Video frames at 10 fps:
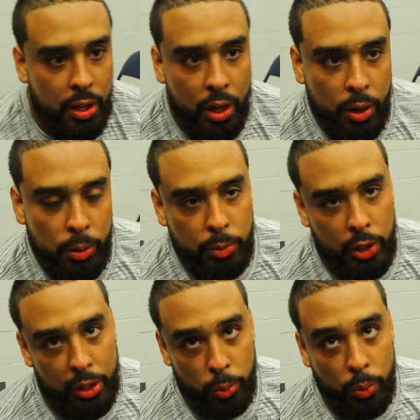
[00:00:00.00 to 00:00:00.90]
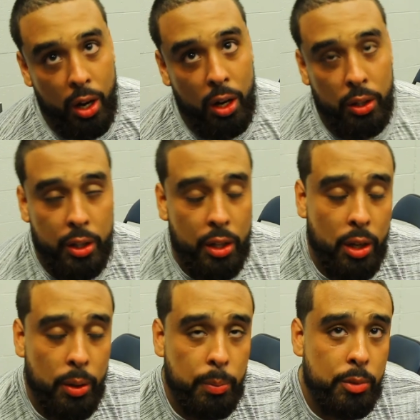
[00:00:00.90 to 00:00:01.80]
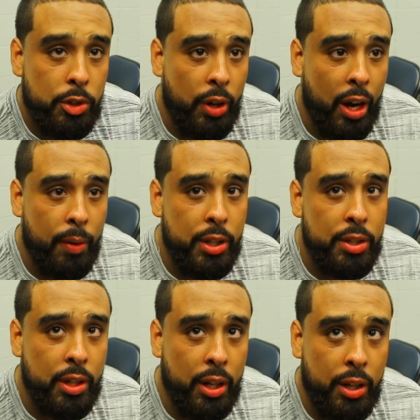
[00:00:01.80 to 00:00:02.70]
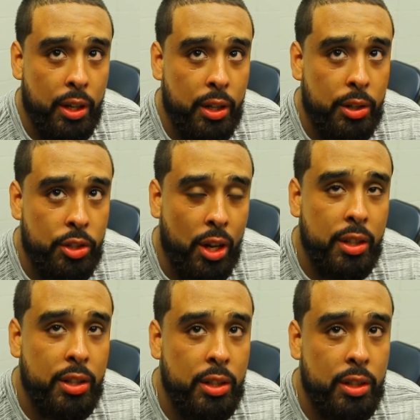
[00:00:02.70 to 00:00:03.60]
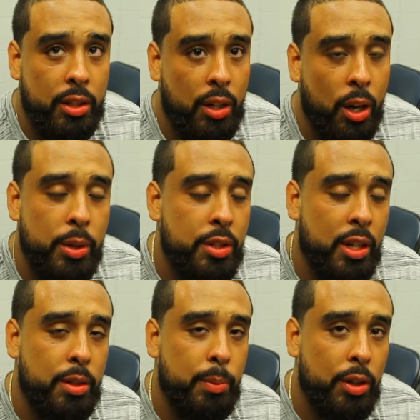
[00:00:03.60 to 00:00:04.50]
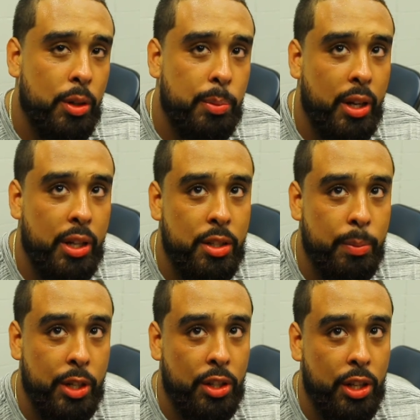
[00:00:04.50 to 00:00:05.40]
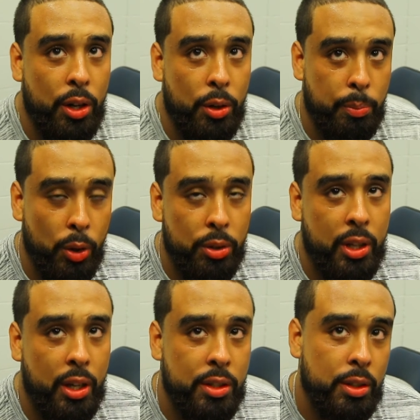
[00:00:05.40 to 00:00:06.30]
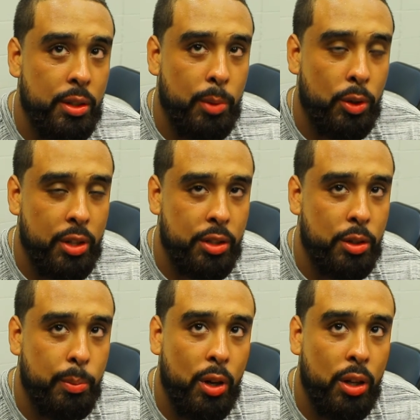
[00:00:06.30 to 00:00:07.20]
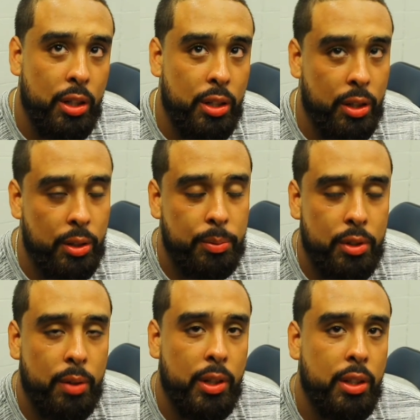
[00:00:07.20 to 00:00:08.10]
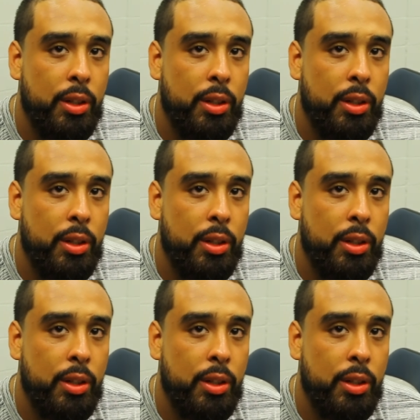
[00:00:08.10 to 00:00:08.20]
um, like Luau and um, Travis and uh, Jonathan, I always test them on their plays to make sure they know both sides of both sides of the ball and um, stuff like